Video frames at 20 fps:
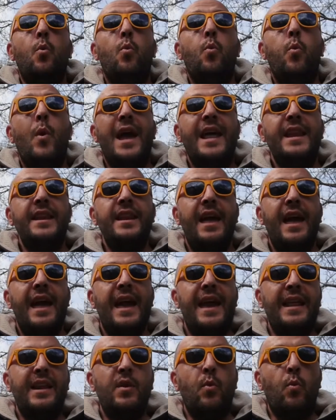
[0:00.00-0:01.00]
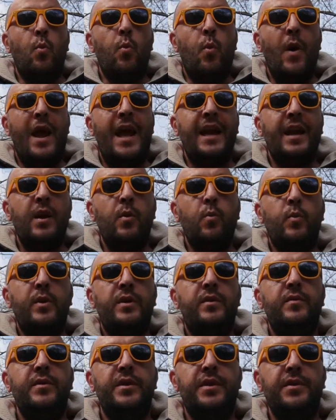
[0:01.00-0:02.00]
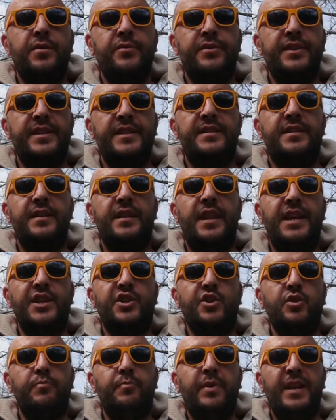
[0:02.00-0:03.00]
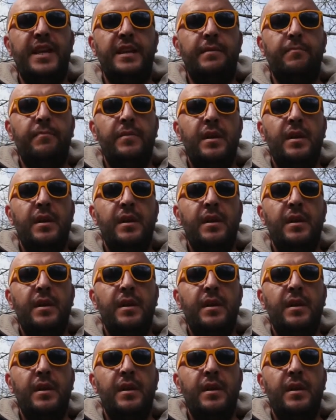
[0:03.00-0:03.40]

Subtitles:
When and where will your destination be?